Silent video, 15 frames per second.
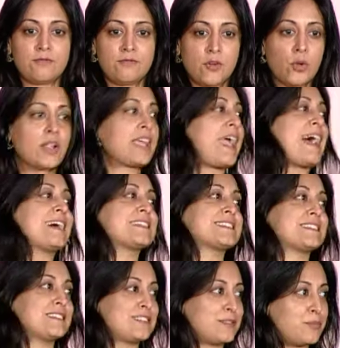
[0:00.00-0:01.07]
folic
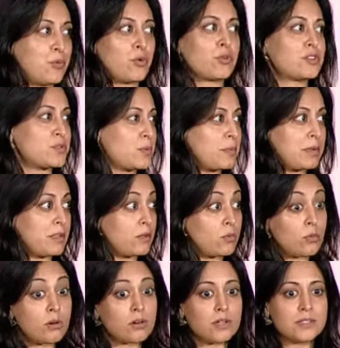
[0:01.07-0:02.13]
acid to the poorest women in the
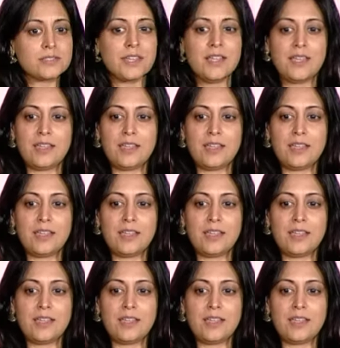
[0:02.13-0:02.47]
world,